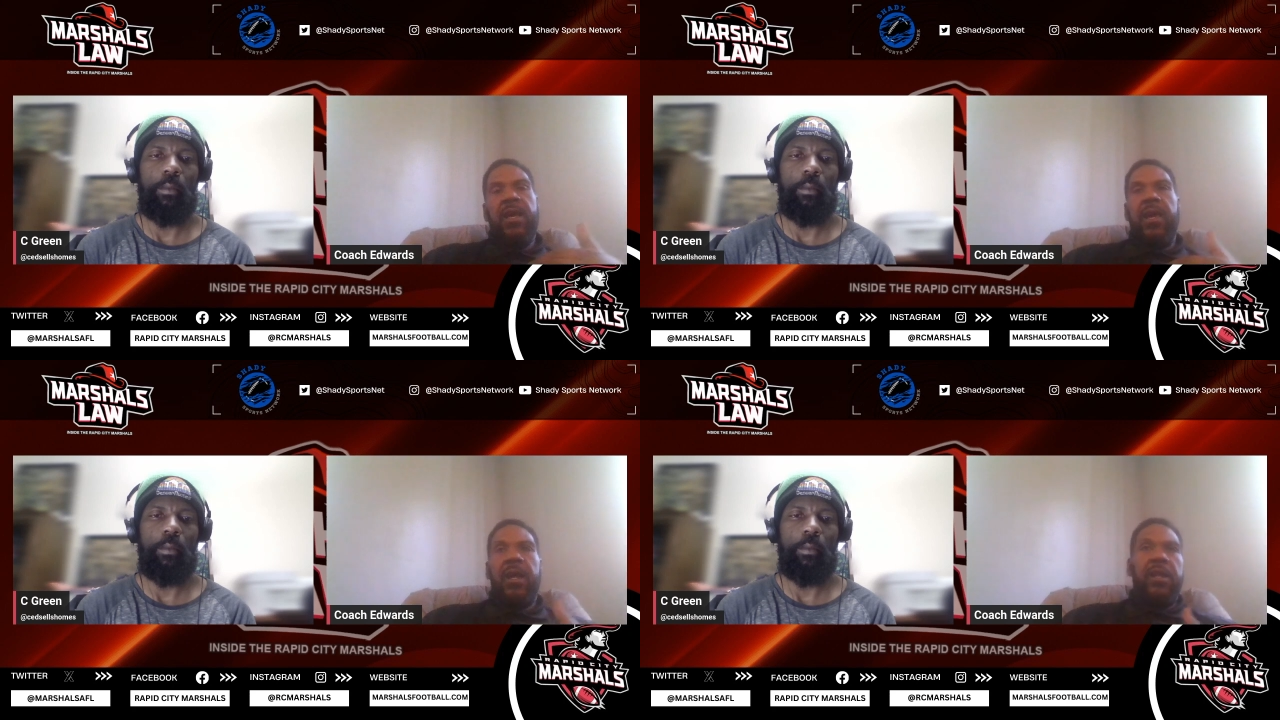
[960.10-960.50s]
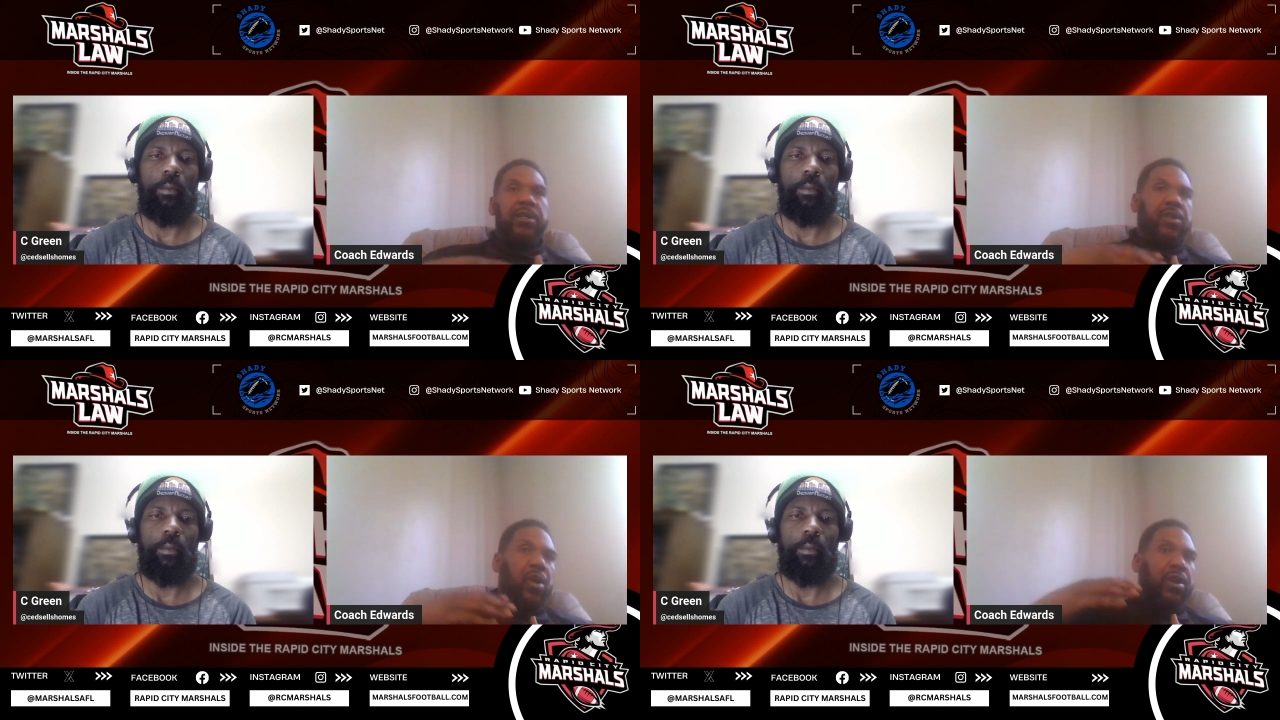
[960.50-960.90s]
Speaker 1: and they're
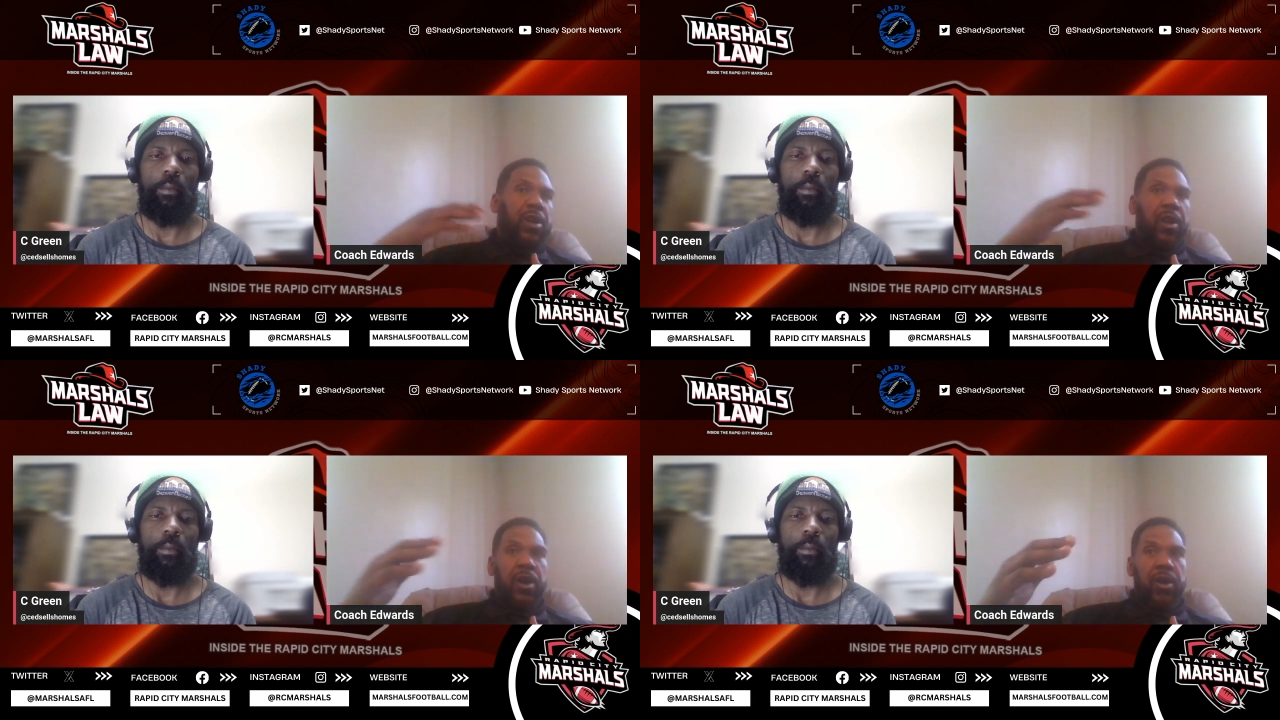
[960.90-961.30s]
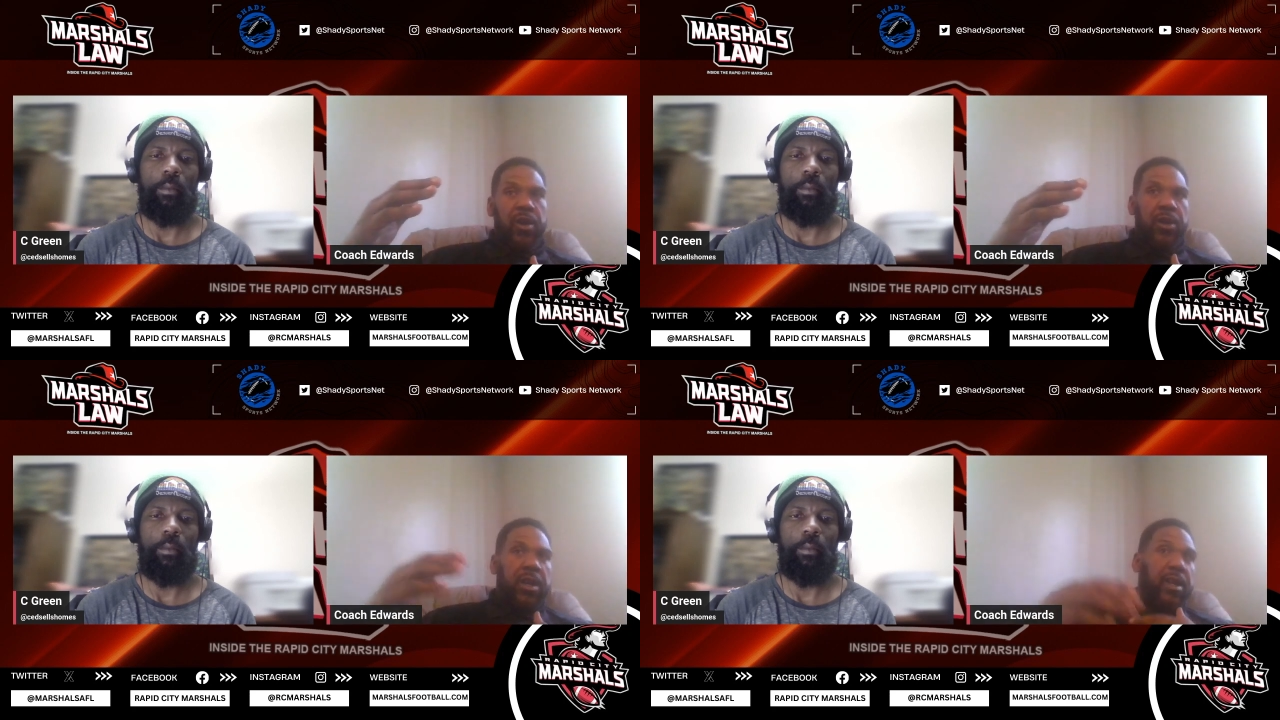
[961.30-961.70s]
starting to
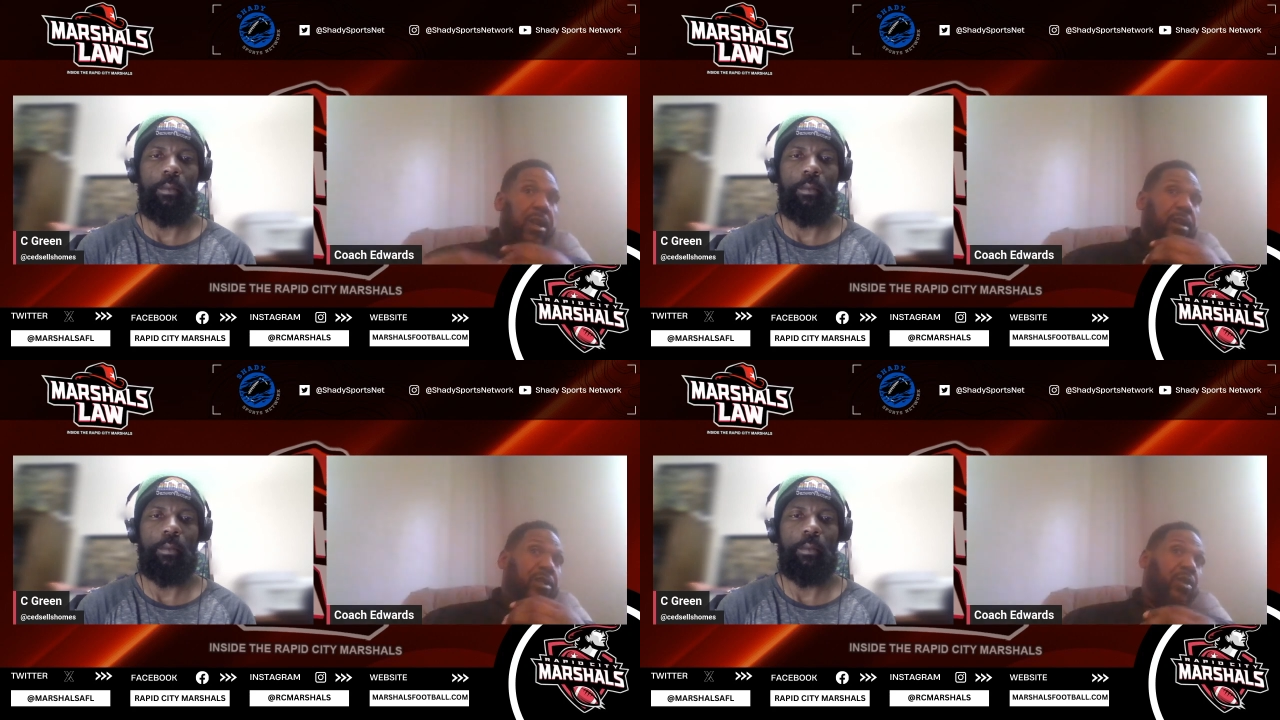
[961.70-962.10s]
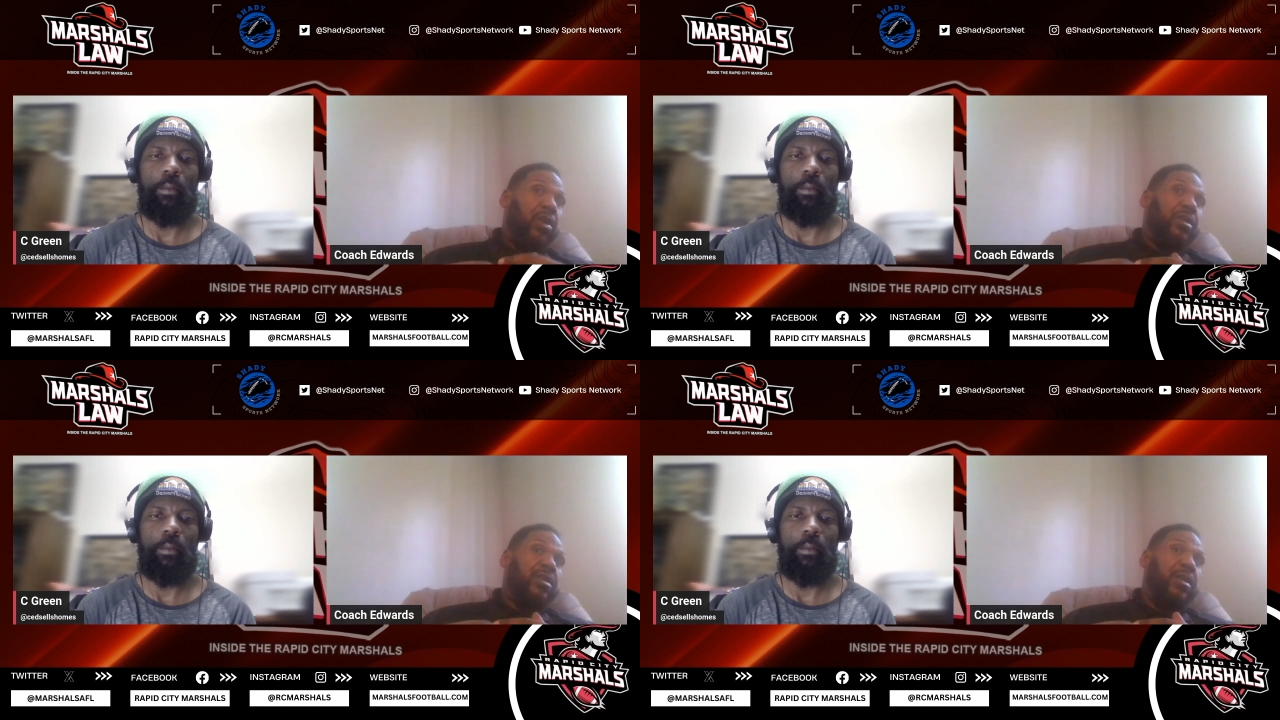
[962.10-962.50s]
learn, and then they're starting
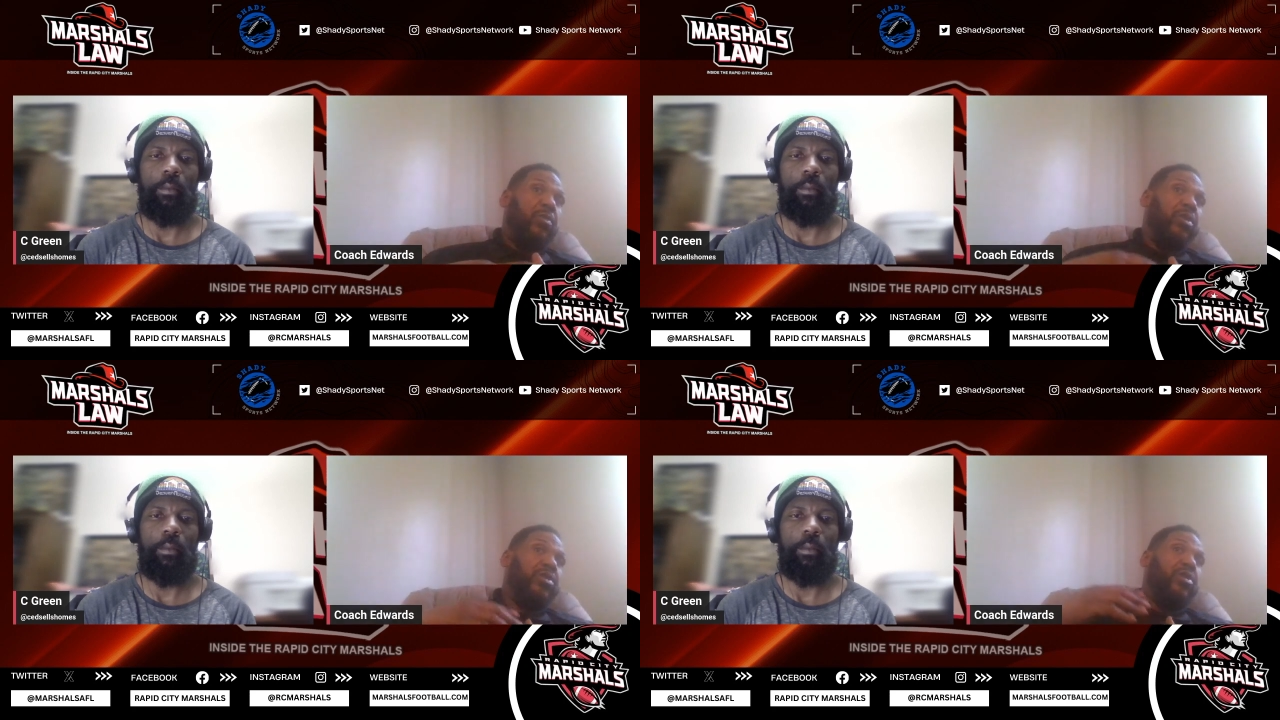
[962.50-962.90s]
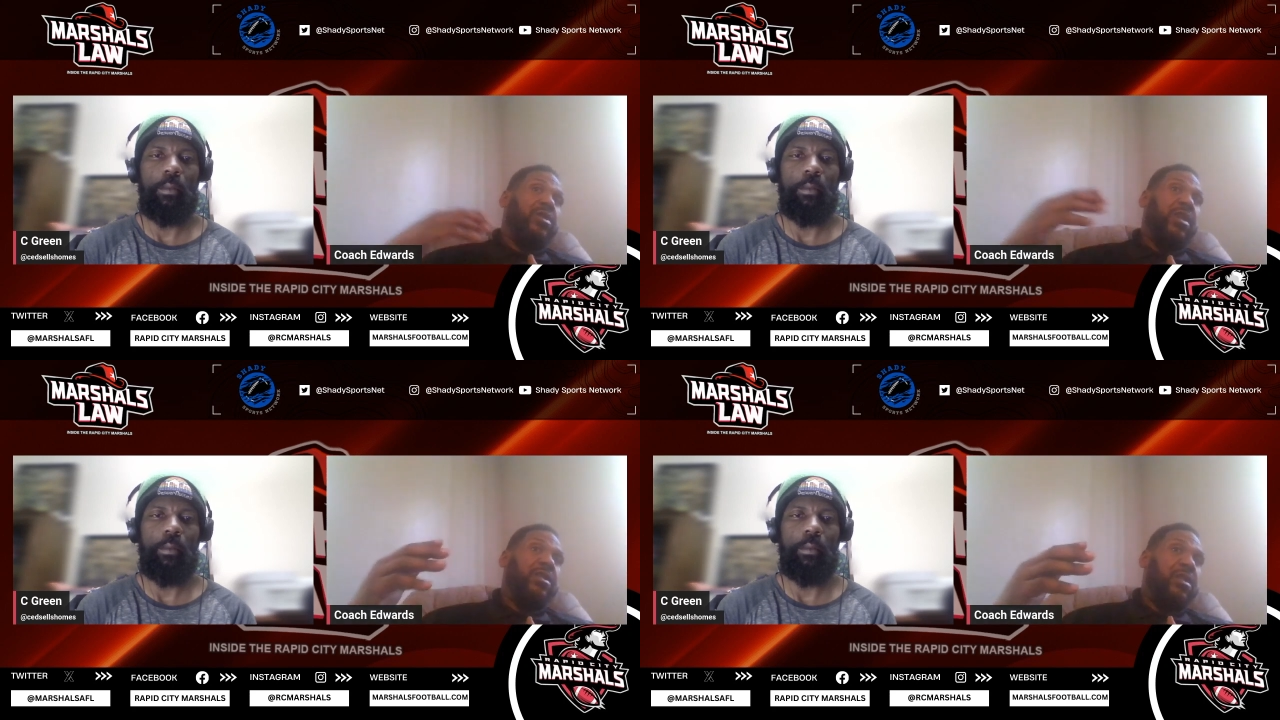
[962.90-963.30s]
to see what you're
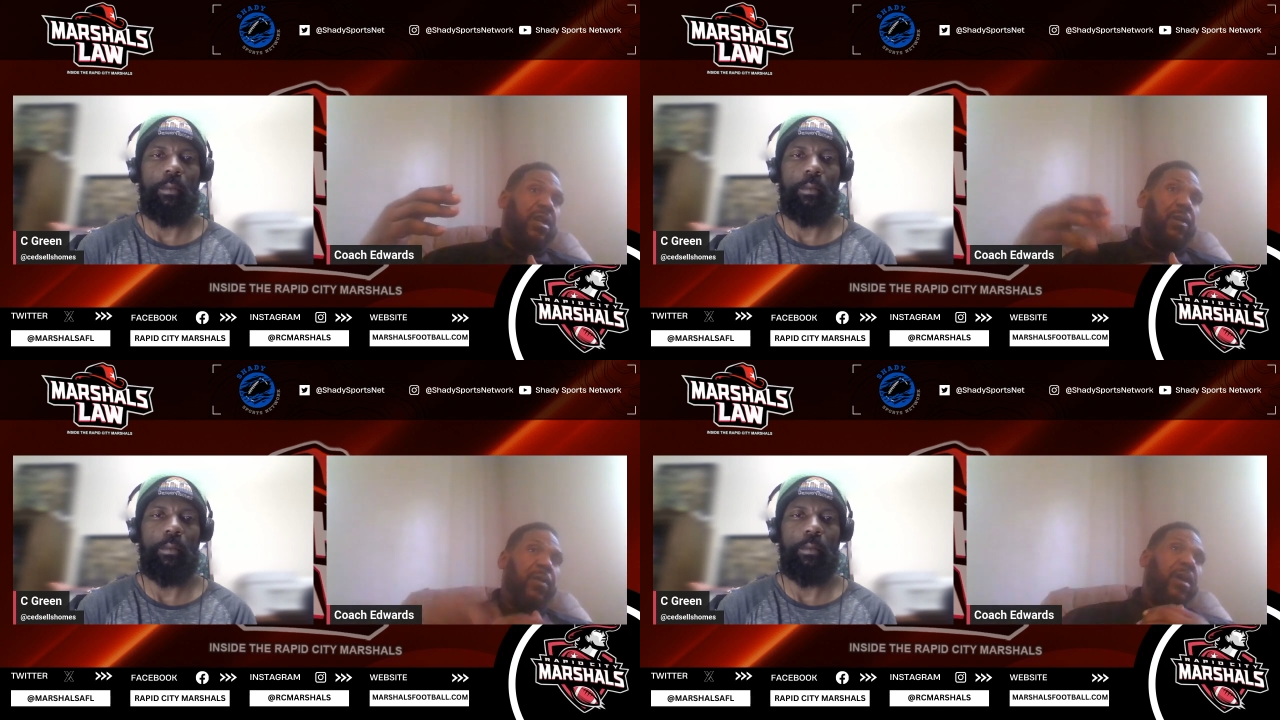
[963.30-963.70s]
teaching them